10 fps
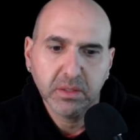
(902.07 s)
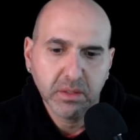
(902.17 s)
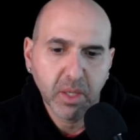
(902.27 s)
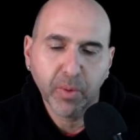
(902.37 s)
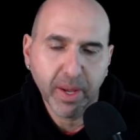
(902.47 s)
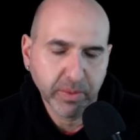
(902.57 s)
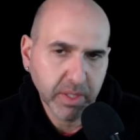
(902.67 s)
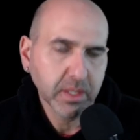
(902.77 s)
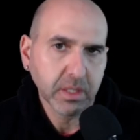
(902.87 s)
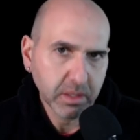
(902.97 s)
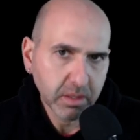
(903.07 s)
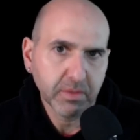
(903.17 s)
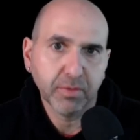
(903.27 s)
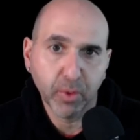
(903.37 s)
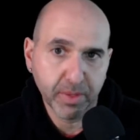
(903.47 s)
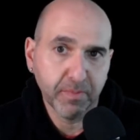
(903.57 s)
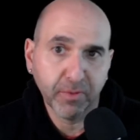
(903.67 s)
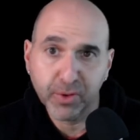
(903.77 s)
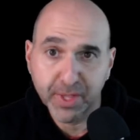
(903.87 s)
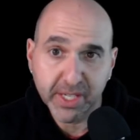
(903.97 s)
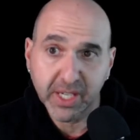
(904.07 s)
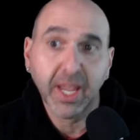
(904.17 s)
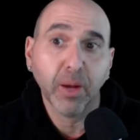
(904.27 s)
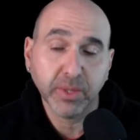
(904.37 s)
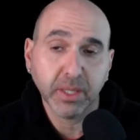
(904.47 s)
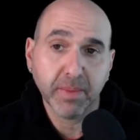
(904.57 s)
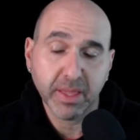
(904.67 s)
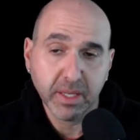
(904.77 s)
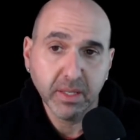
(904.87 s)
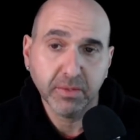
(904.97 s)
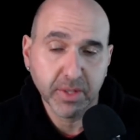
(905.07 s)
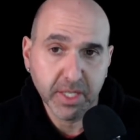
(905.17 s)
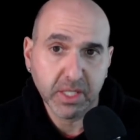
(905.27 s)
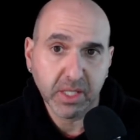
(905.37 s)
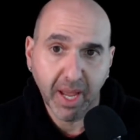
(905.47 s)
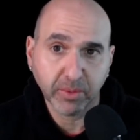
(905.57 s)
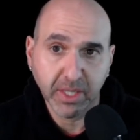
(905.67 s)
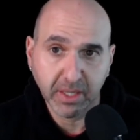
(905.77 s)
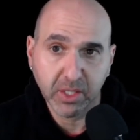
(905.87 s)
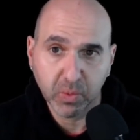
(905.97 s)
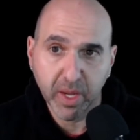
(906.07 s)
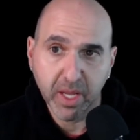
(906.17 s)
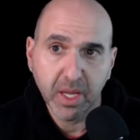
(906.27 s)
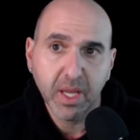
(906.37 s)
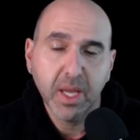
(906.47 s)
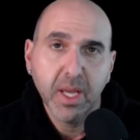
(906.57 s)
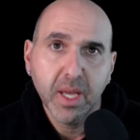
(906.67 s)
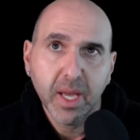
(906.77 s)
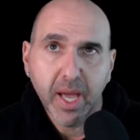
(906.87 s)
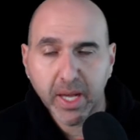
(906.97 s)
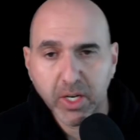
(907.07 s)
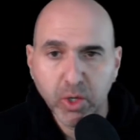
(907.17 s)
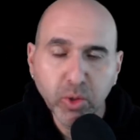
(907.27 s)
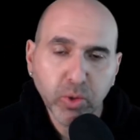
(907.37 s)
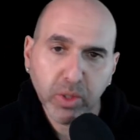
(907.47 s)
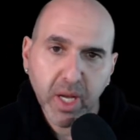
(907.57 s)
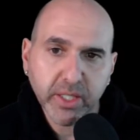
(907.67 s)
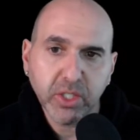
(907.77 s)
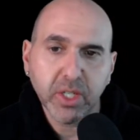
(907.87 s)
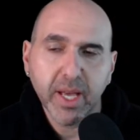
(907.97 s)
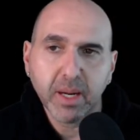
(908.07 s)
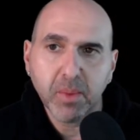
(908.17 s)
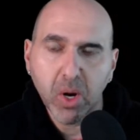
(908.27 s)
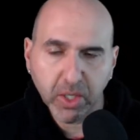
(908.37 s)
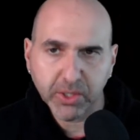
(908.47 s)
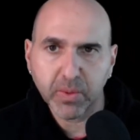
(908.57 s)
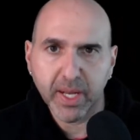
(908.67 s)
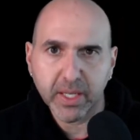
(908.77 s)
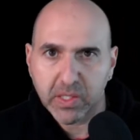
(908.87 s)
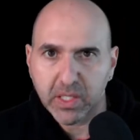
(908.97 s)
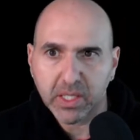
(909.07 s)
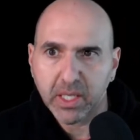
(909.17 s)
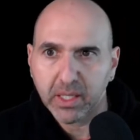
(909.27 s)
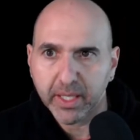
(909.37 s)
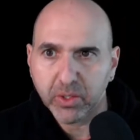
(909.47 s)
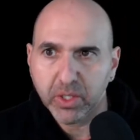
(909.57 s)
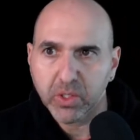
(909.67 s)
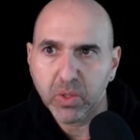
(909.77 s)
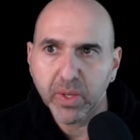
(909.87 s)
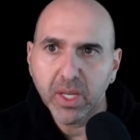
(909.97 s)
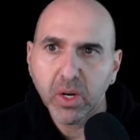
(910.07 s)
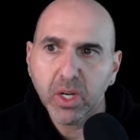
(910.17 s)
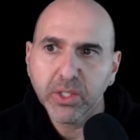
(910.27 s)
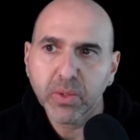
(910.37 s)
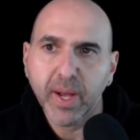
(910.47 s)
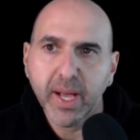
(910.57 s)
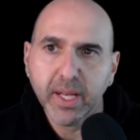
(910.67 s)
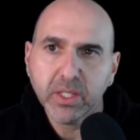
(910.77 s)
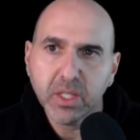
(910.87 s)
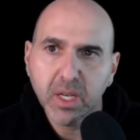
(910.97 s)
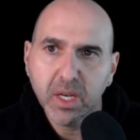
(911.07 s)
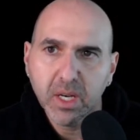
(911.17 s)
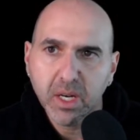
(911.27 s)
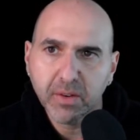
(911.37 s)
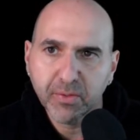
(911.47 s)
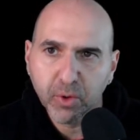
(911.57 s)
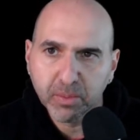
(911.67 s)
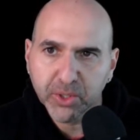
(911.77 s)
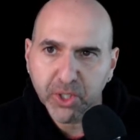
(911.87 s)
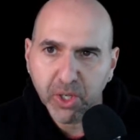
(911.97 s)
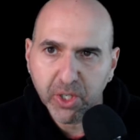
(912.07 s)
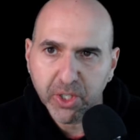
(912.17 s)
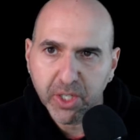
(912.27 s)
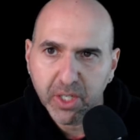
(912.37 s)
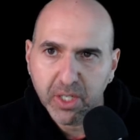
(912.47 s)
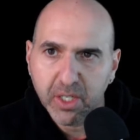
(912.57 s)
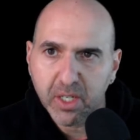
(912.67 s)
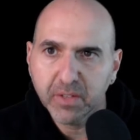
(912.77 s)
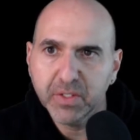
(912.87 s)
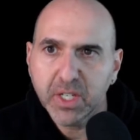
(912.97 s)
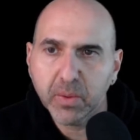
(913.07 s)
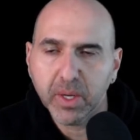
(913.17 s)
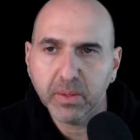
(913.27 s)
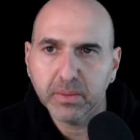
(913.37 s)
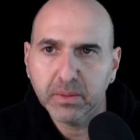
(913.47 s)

around it for this accounting method, for this counting this way. And a neutral oxygen atom also has 6 electrons, so it also has a formal charge of 0.